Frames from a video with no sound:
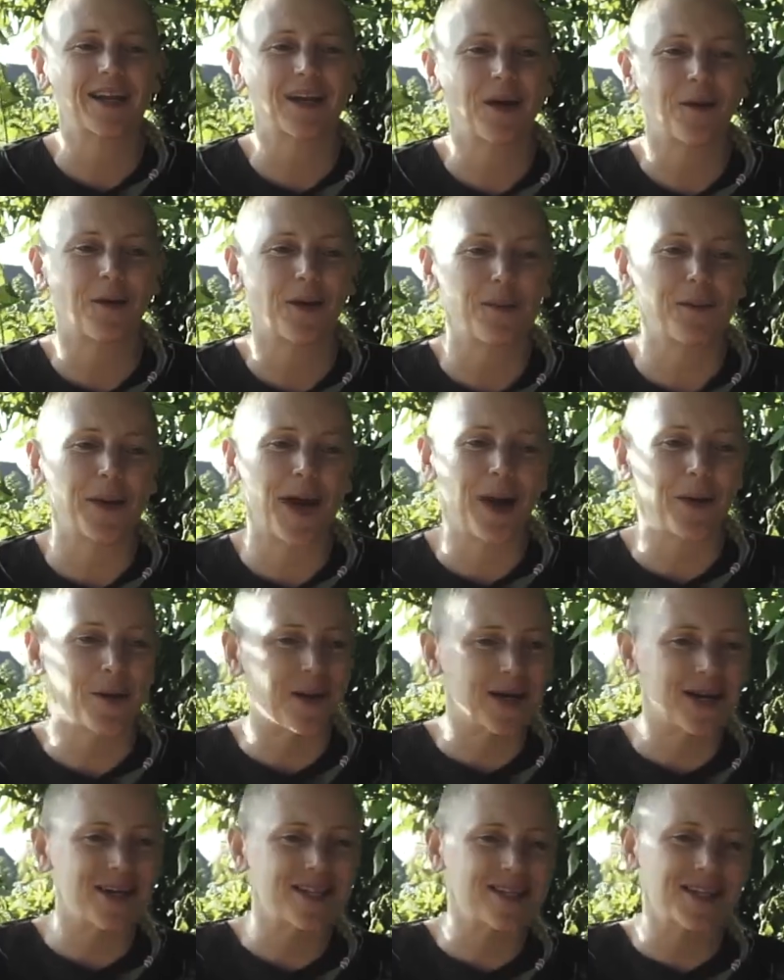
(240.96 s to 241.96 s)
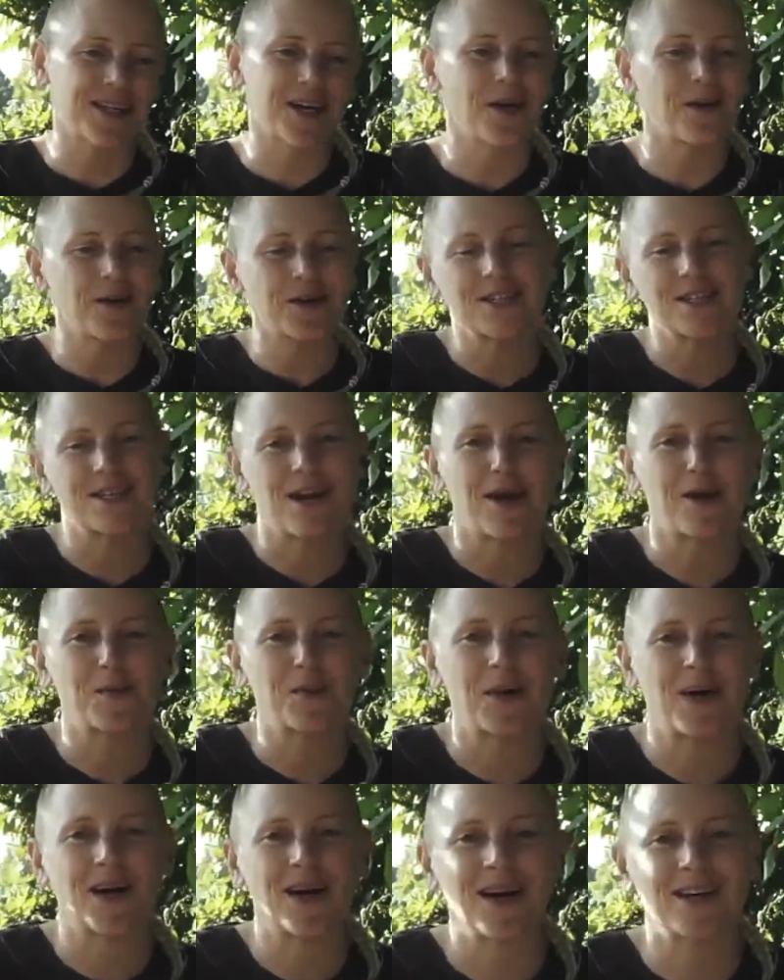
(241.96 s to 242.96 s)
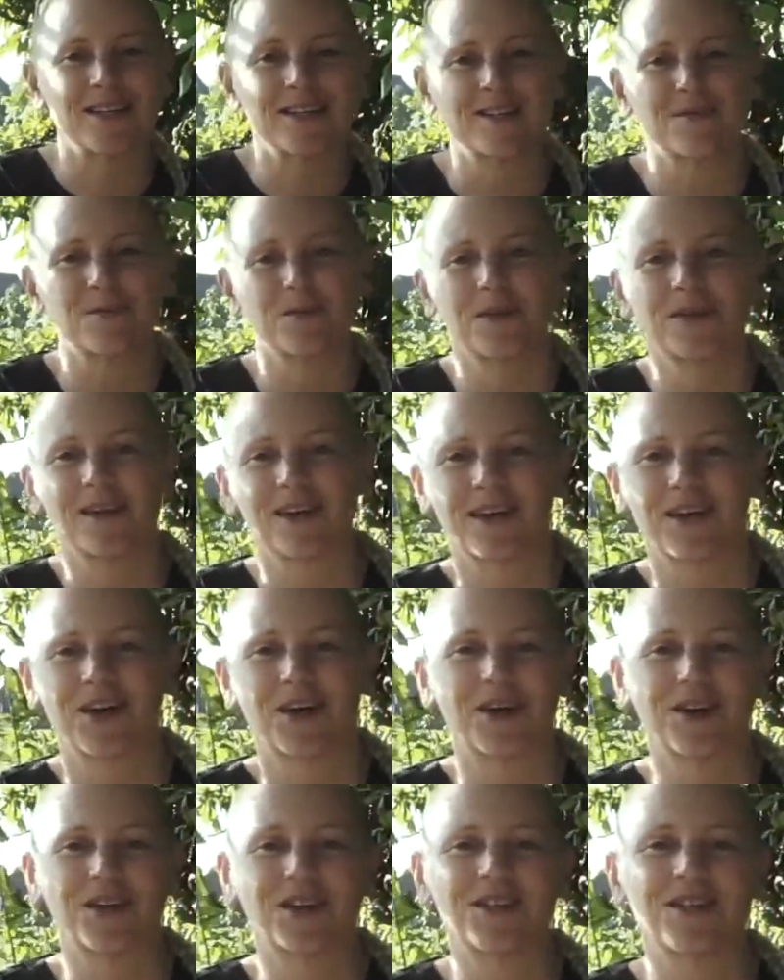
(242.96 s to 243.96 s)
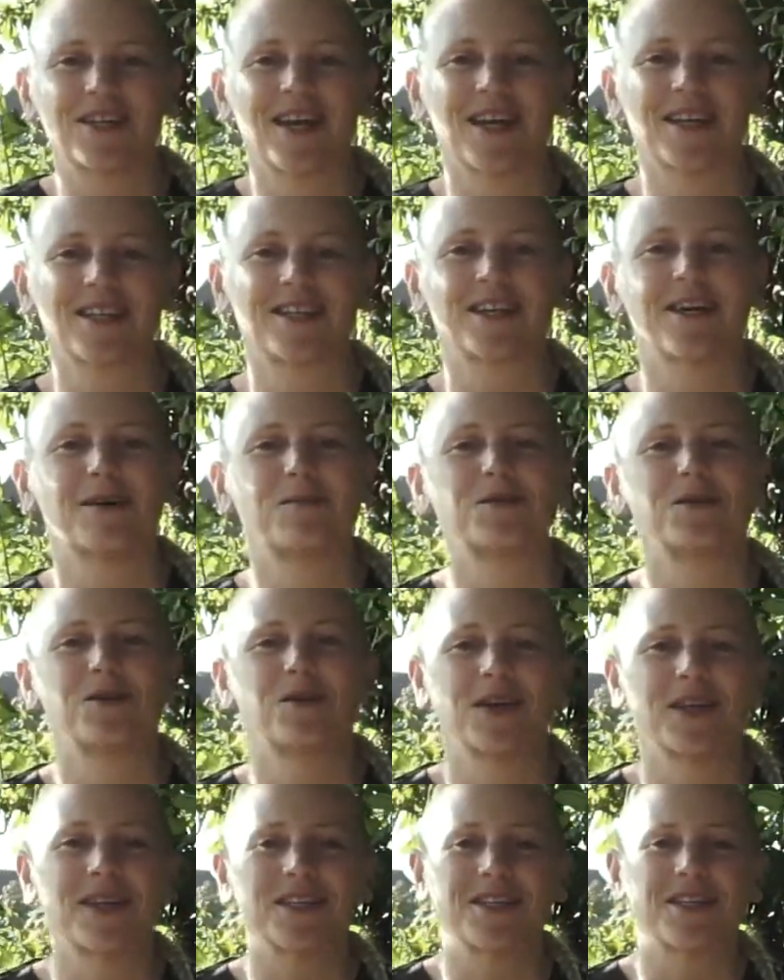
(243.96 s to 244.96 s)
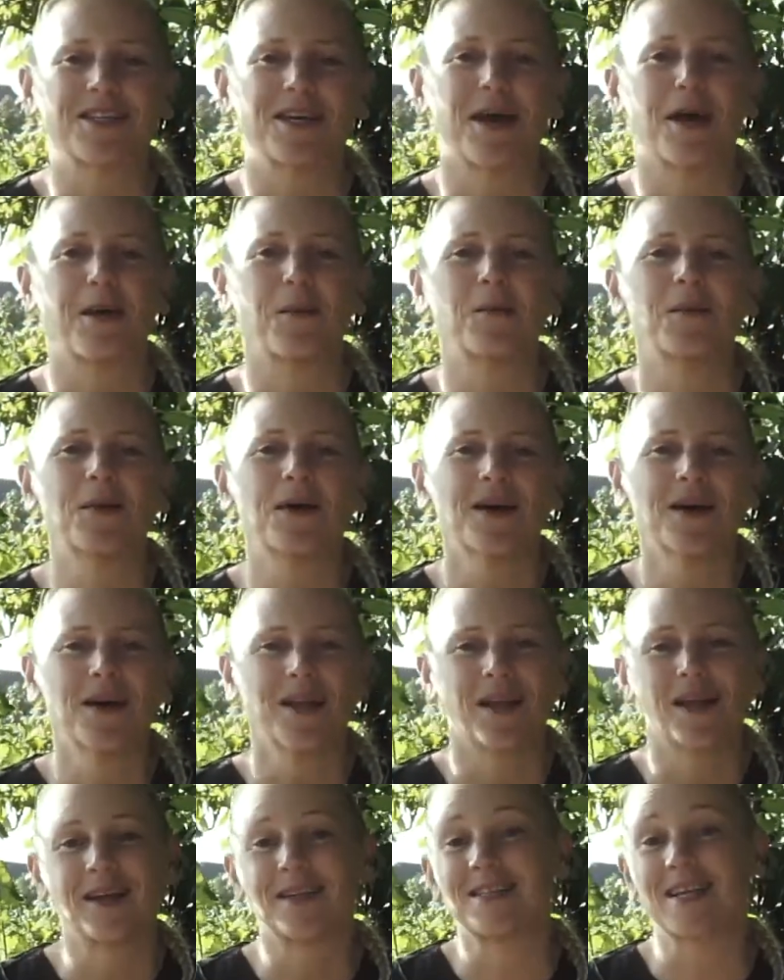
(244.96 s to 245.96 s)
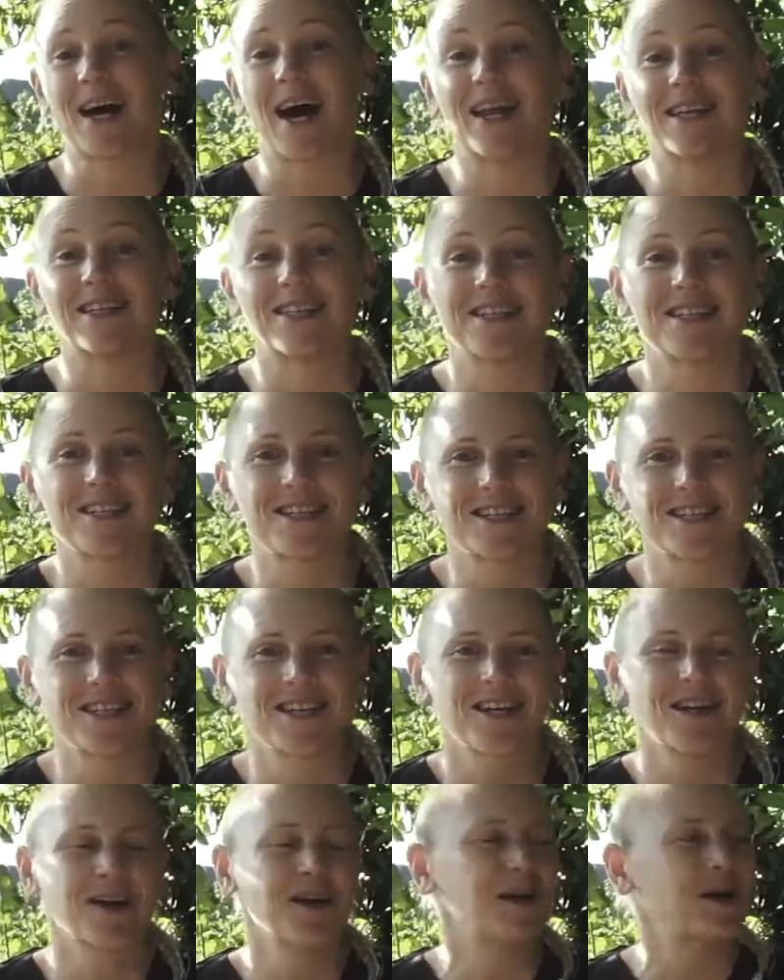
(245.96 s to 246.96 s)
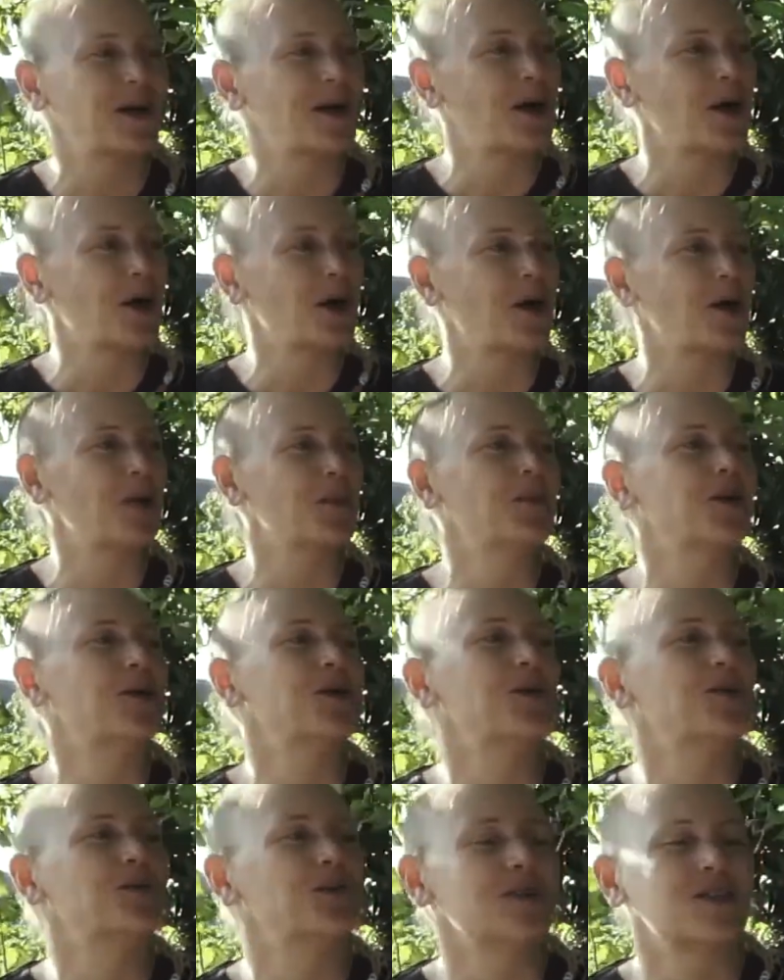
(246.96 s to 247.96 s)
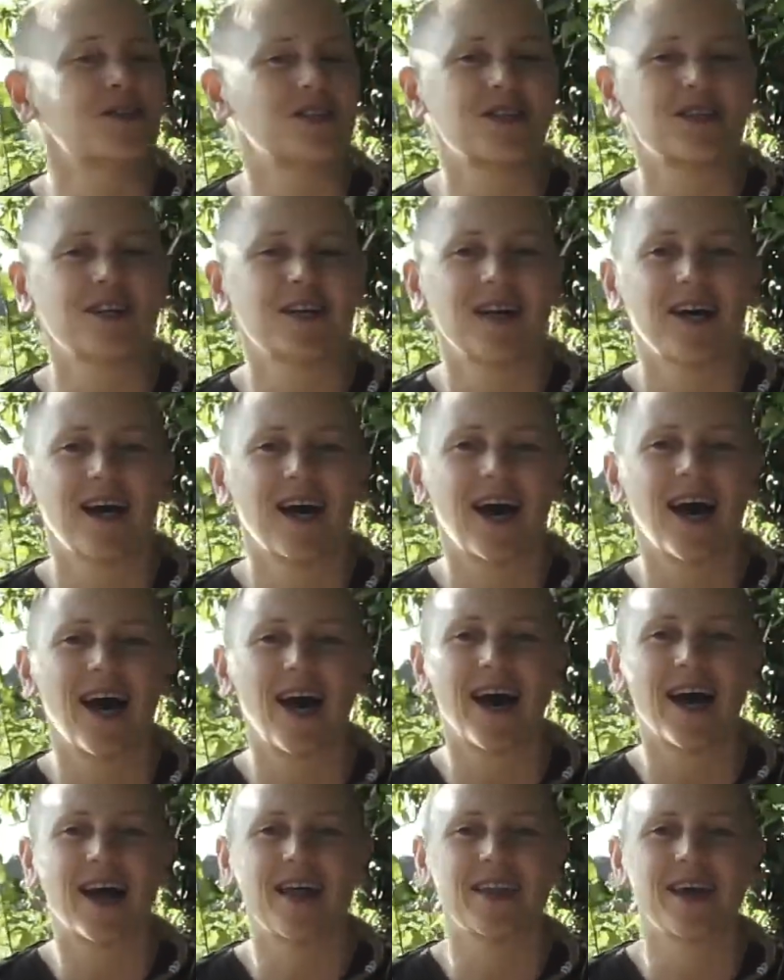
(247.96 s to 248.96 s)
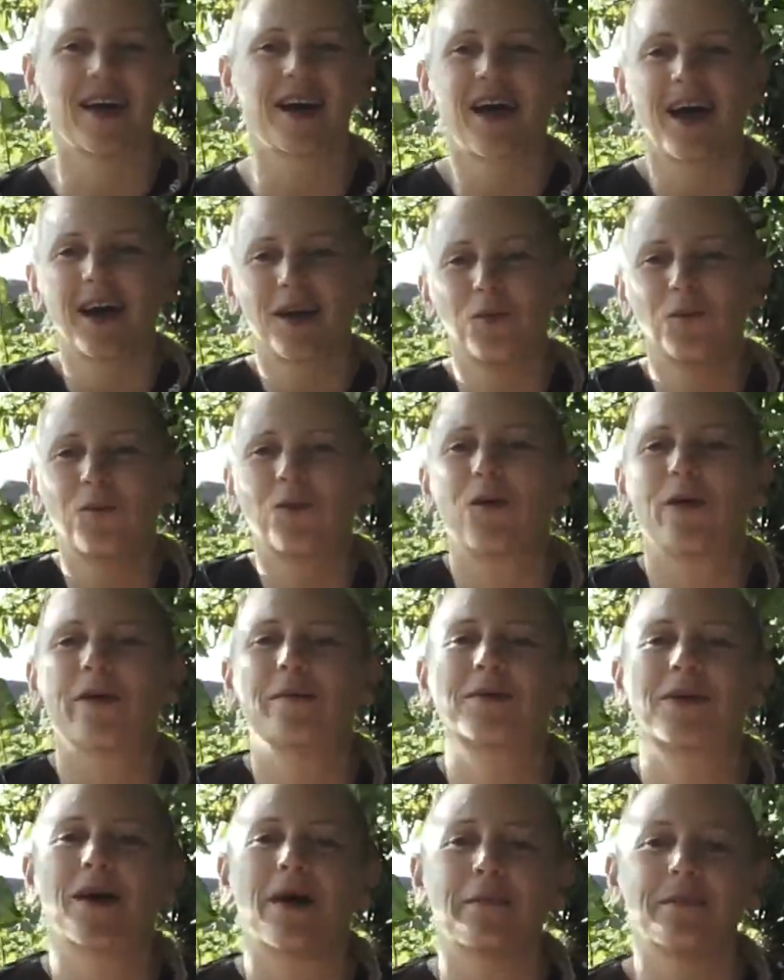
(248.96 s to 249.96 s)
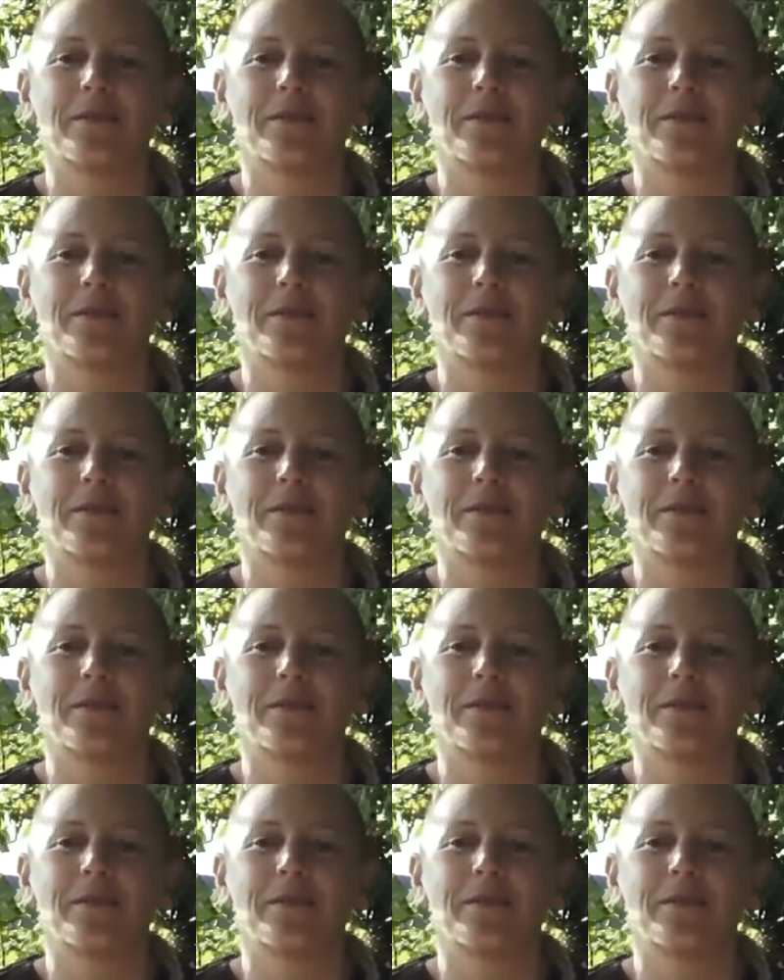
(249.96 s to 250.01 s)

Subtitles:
going backwards and going side pass, with the girls next to him doing the same like dance maneuvers, and that kind of warmed up